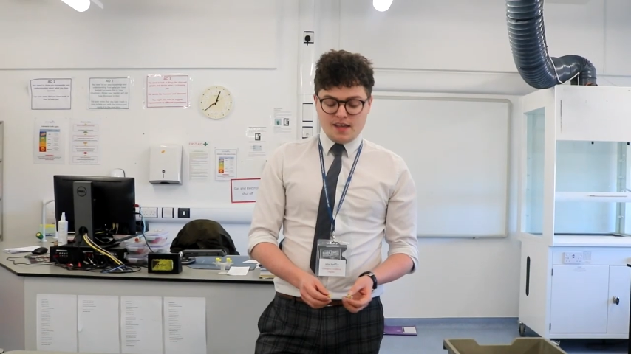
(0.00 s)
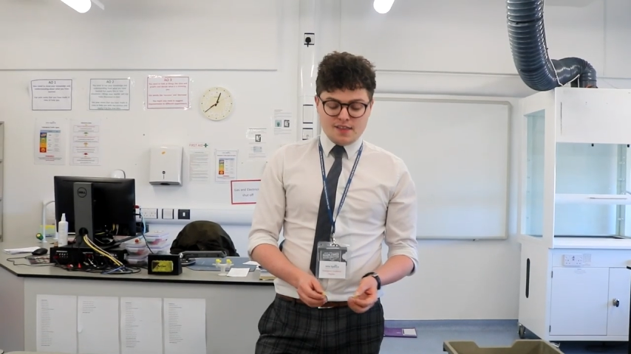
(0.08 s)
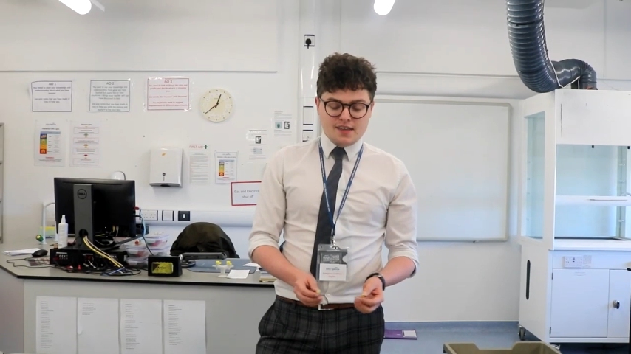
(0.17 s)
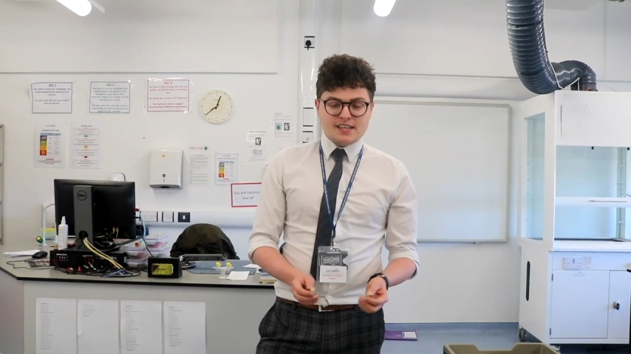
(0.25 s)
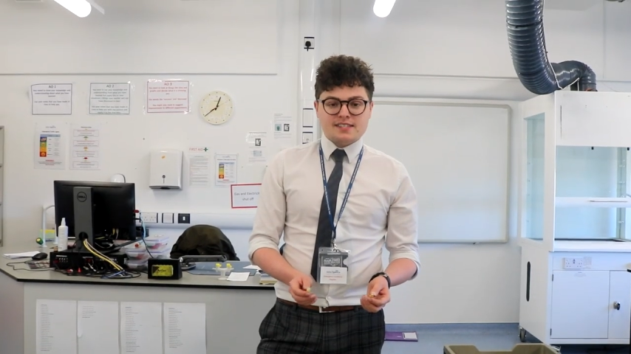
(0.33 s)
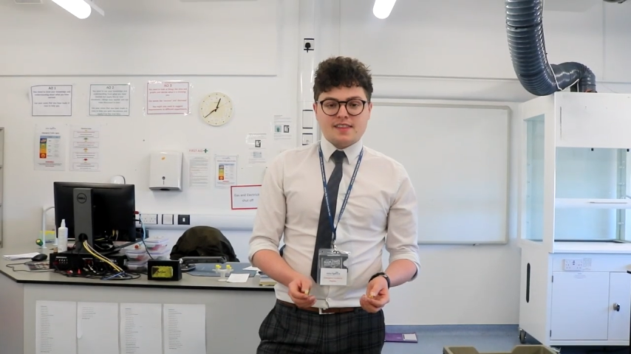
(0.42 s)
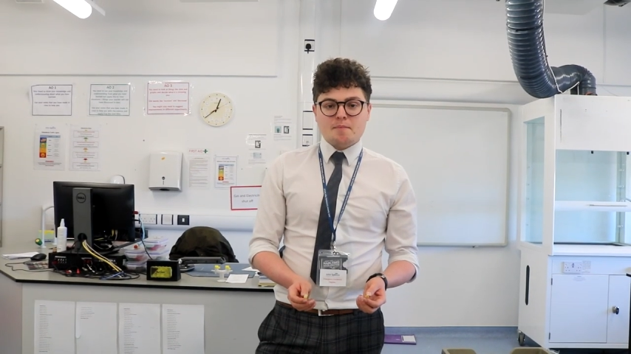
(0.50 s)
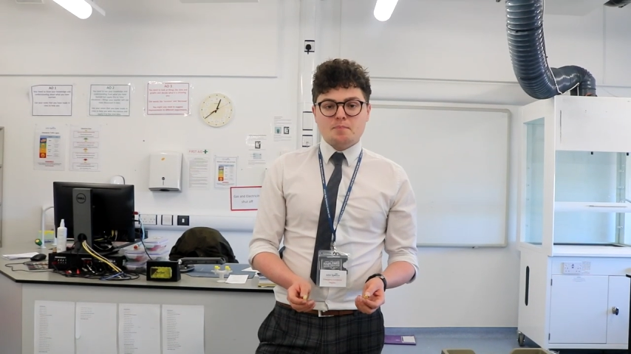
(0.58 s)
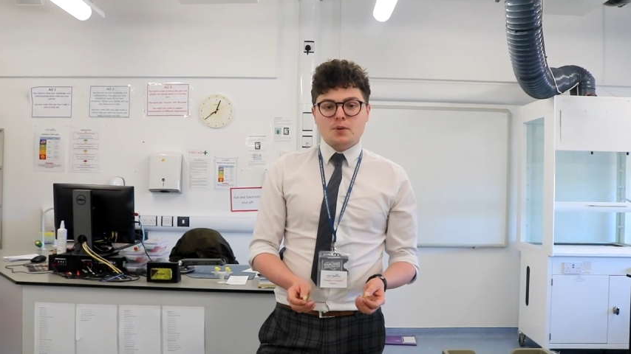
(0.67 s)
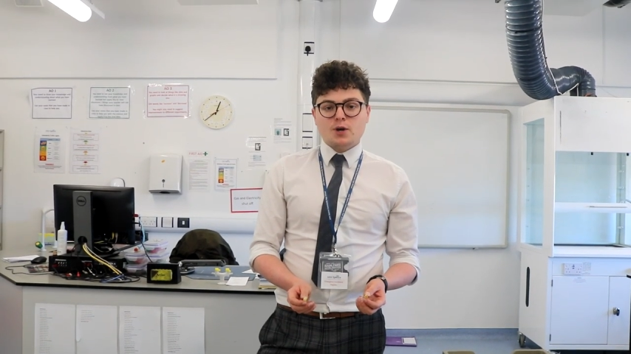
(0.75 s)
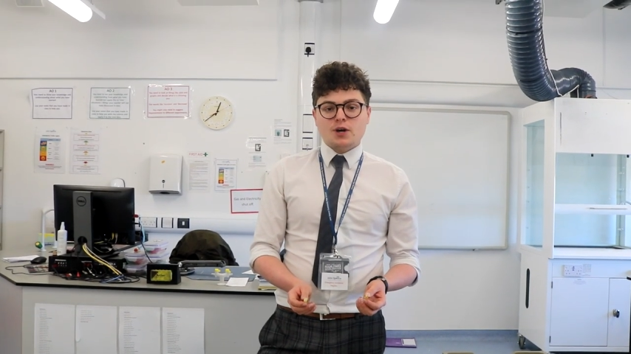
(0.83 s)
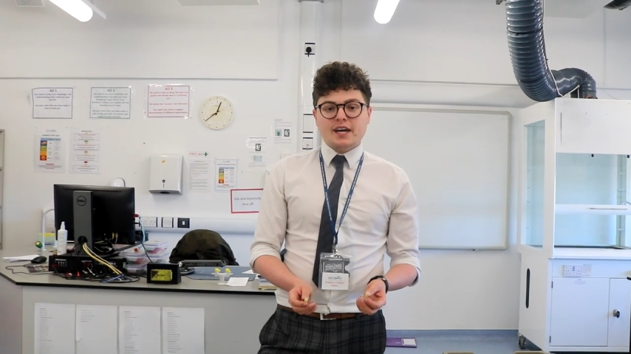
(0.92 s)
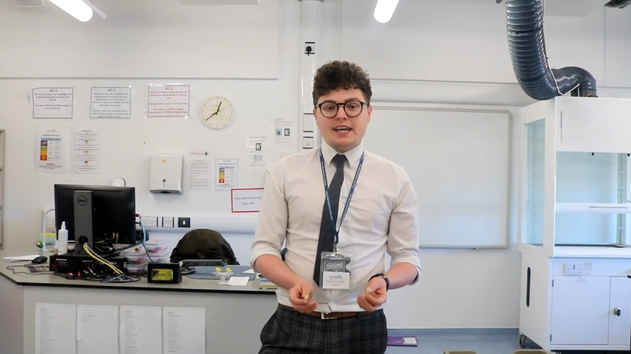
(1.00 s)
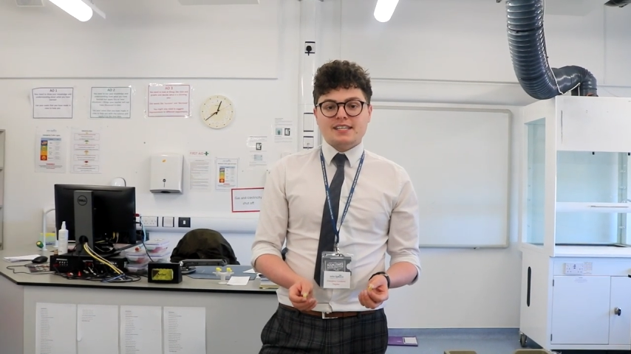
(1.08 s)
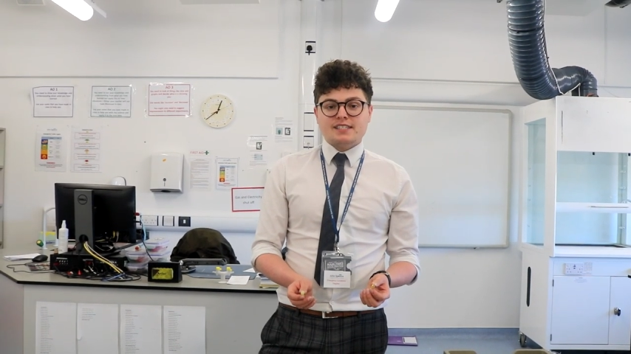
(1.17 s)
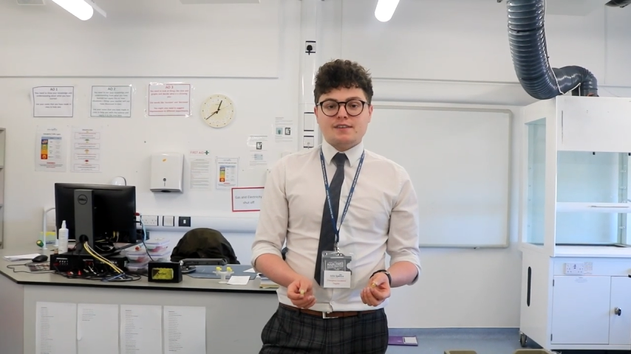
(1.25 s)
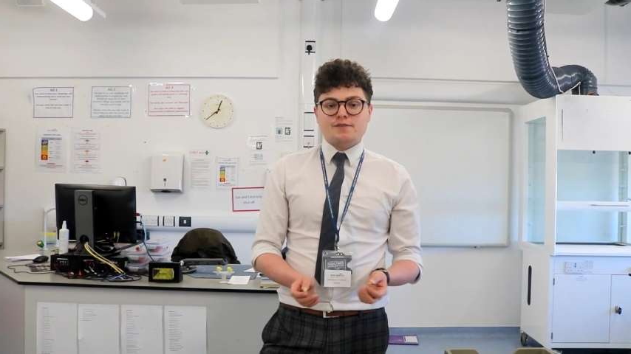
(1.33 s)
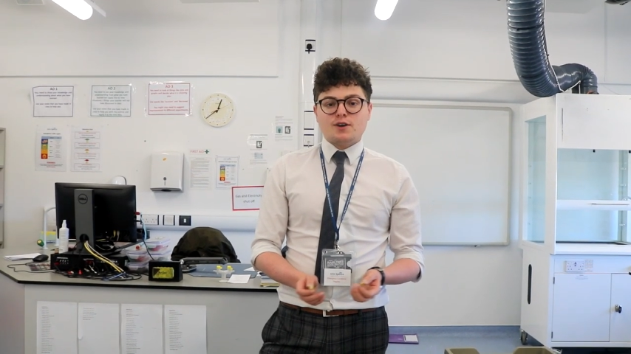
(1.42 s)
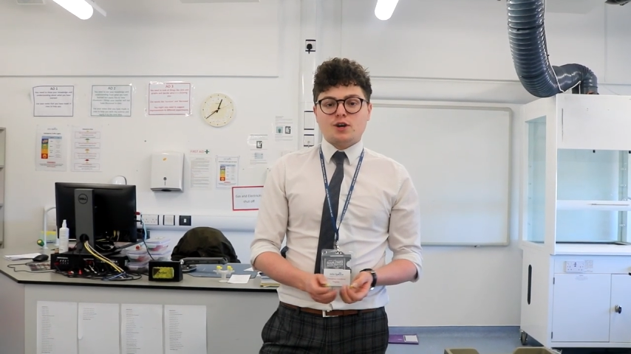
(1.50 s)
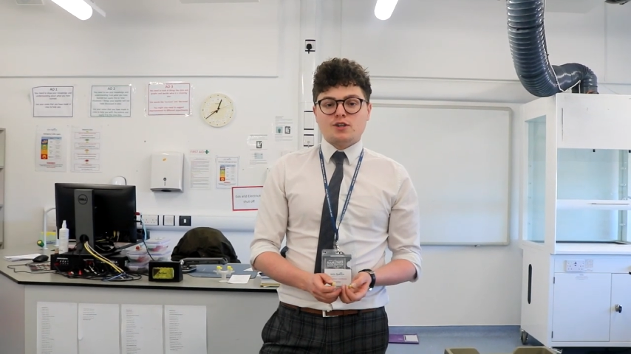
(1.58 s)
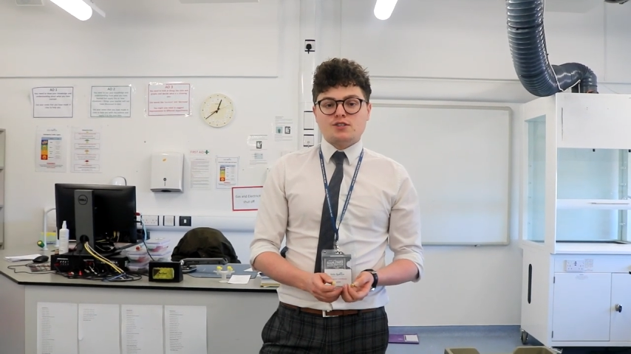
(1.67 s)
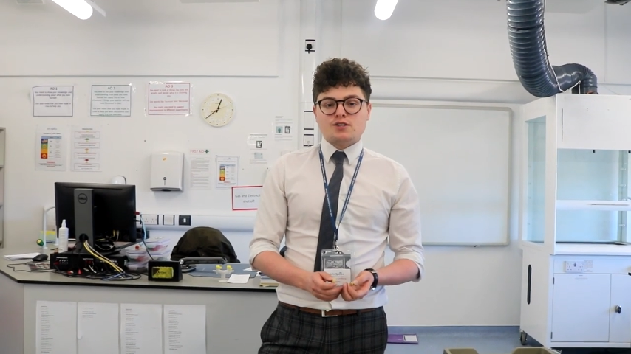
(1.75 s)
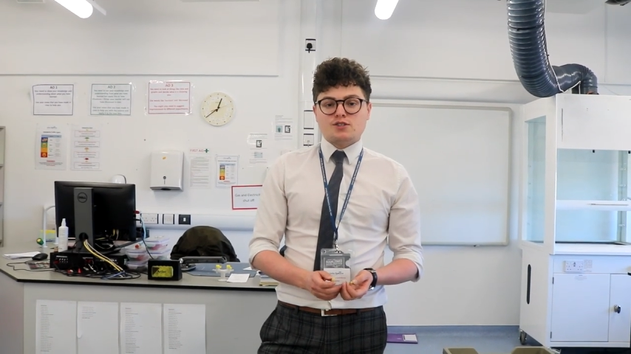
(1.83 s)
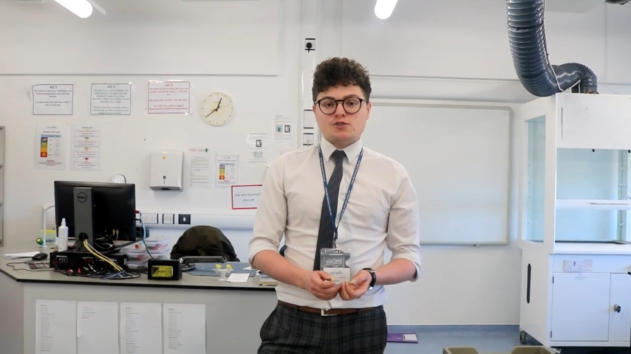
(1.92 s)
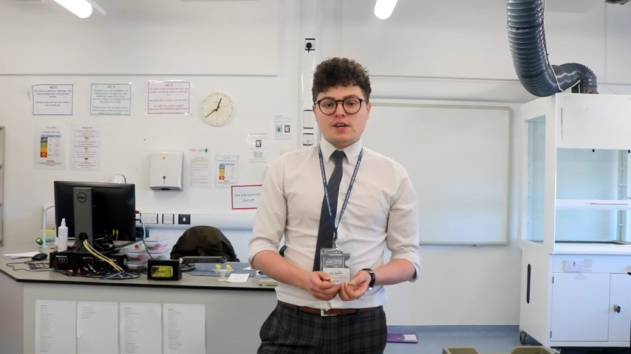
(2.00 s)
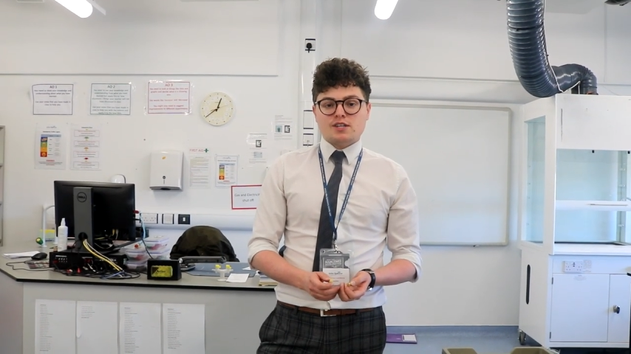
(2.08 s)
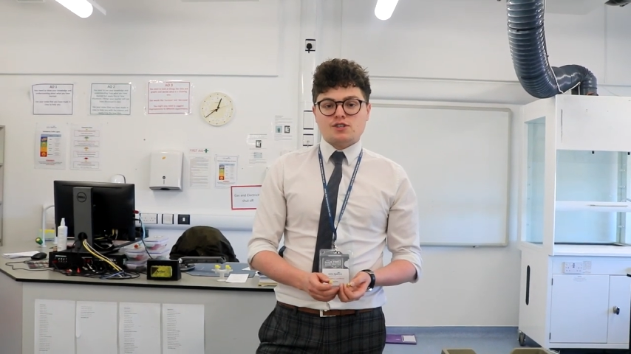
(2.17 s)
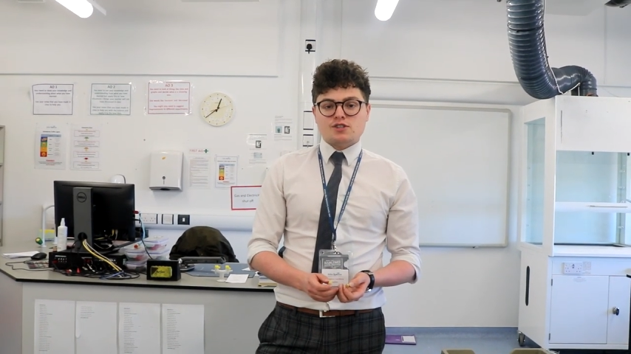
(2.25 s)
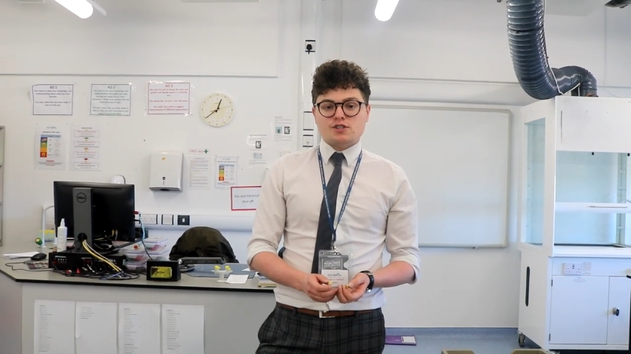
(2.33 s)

These are then put in different concentration